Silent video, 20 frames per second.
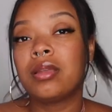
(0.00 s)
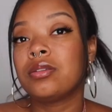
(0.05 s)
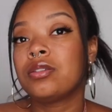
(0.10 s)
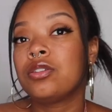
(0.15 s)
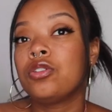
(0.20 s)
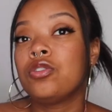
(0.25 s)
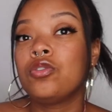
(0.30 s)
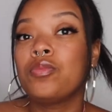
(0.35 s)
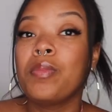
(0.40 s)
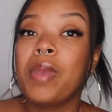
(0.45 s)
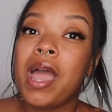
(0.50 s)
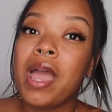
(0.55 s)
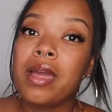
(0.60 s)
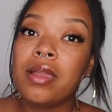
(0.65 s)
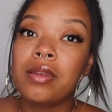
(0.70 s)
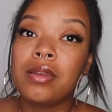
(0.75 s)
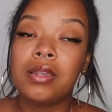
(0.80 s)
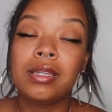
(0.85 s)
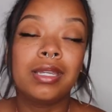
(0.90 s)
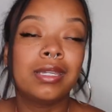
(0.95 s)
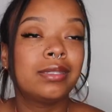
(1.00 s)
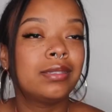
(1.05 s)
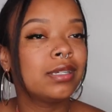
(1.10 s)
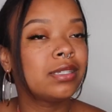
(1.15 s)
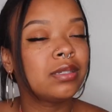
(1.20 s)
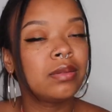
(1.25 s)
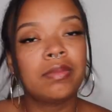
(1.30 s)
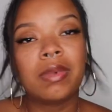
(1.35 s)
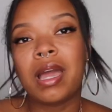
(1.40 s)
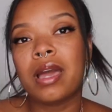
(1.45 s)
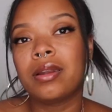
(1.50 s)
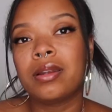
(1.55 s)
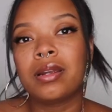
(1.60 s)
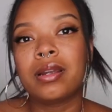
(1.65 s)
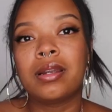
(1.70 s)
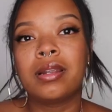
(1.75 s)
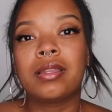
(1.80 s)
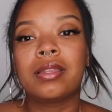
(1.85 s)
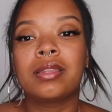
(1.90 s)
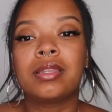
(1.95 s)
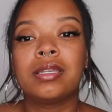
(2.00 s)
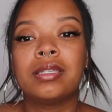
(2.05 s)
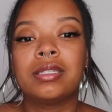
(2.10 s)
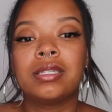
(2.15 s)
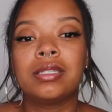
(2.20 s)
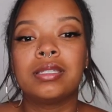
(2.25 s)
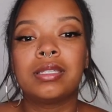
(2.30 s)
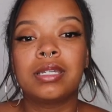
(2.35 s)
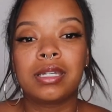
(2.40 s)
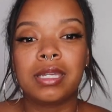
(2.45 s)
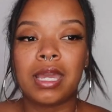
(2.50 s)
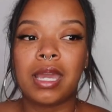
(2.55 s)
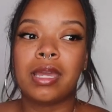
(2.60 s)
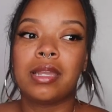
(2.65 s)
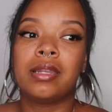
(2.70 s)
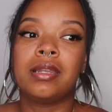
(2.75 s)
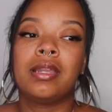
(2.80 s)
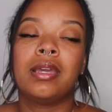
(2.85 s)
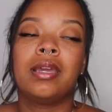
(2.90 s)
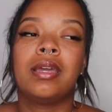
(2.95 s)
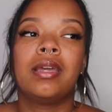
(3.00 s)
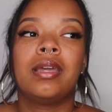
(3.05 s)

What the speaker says: Two men, it doesn't matter. This is, again,